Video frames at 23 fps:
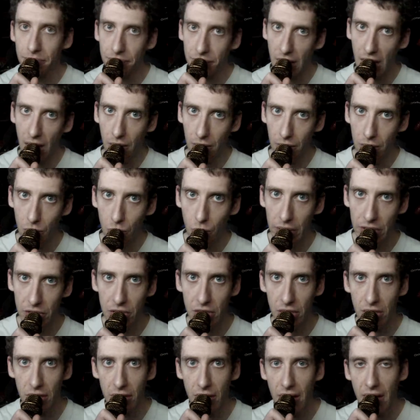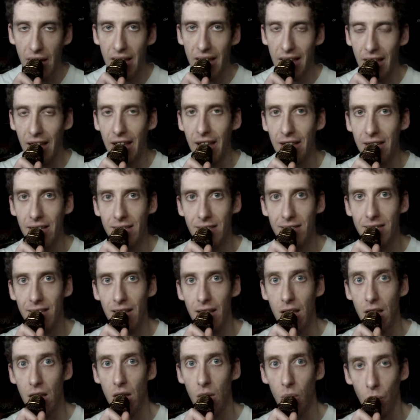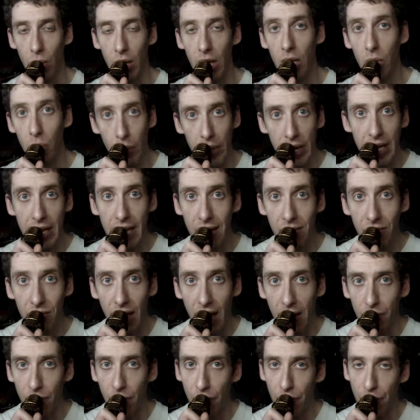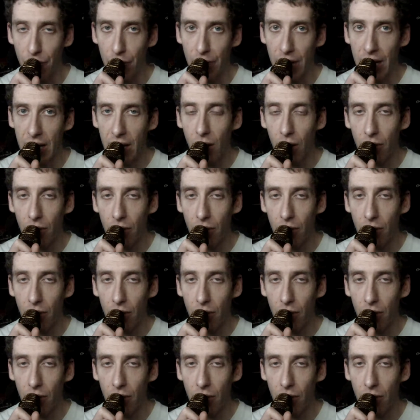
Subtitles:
Now, the question is, will we get that for free?